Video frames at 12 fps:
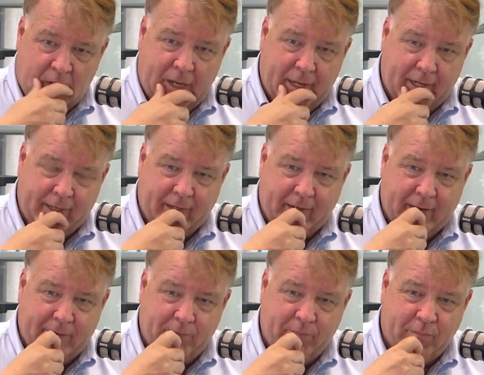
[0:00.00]
And
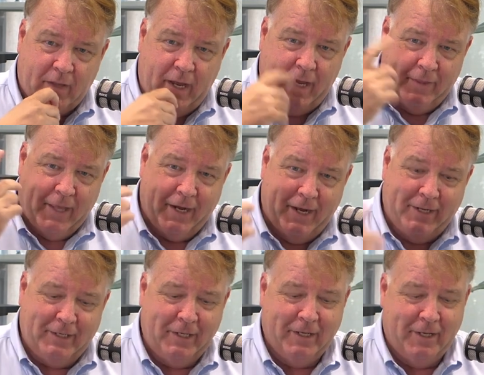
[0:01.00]
I had that
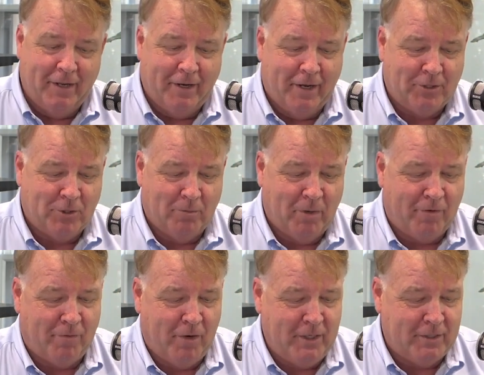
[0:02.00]
idea and I told my
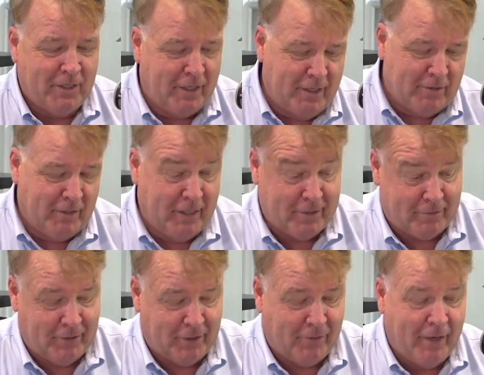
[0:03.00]
friends and they said, well, that's a
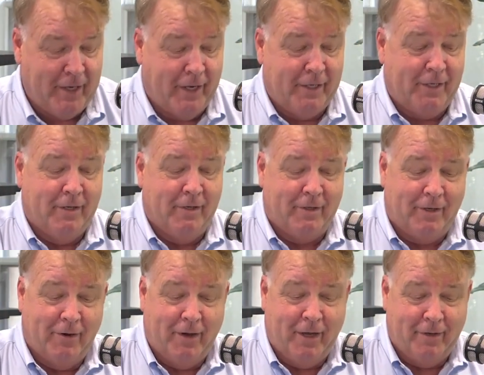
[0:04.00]
really great idea. You
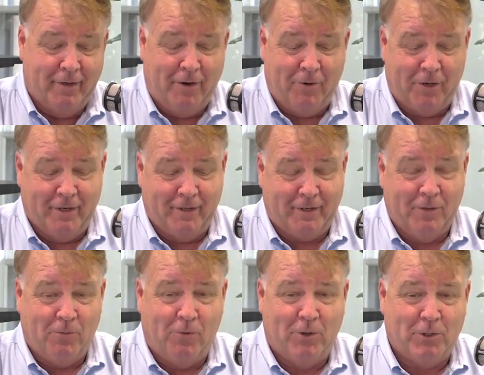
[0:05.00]
know, how are you going to
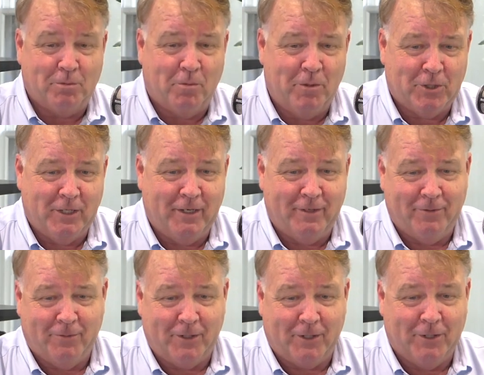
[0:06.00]
get Warren's permission? You know,
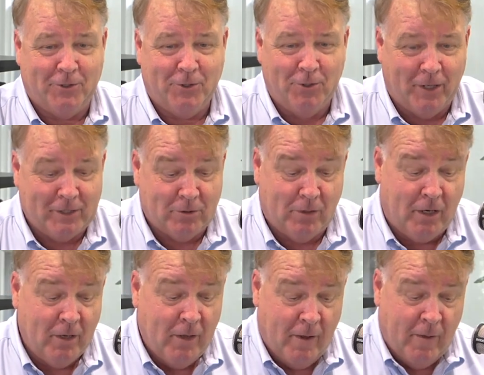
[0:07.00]
what are you going to do? I said,
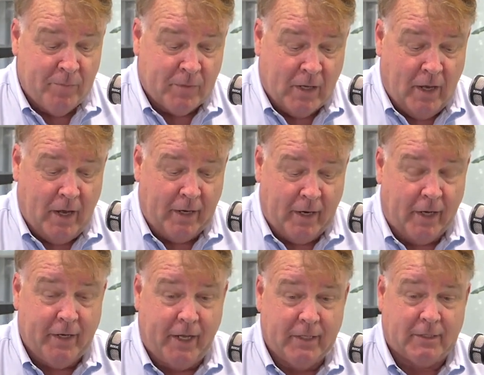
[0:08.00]
well, I'm going
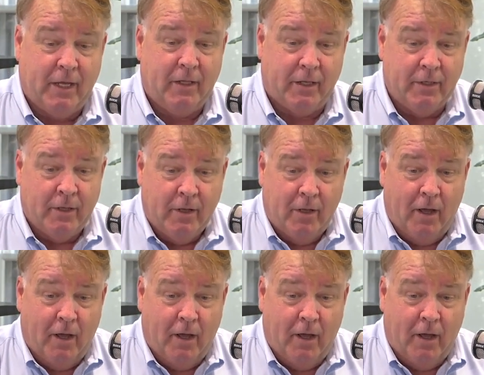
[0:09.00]
to ask Elliot.